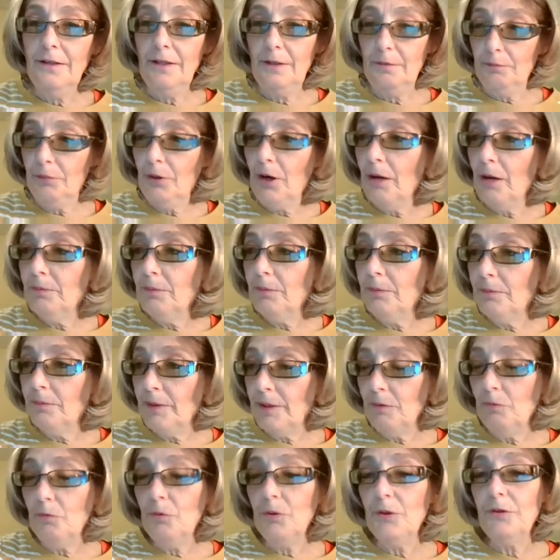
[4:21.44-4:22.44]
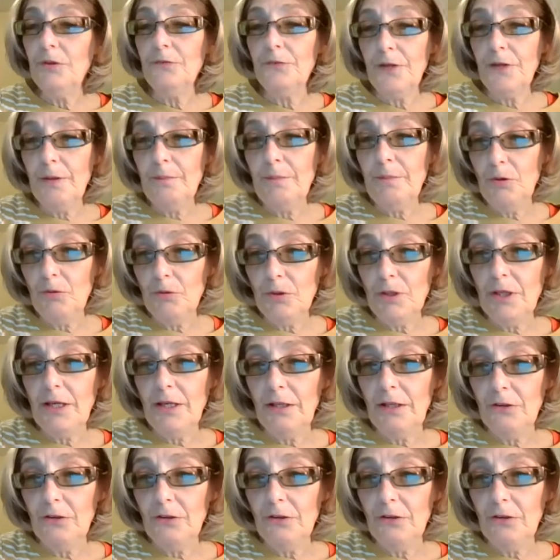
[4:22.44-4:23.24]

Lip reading: that probably would have come out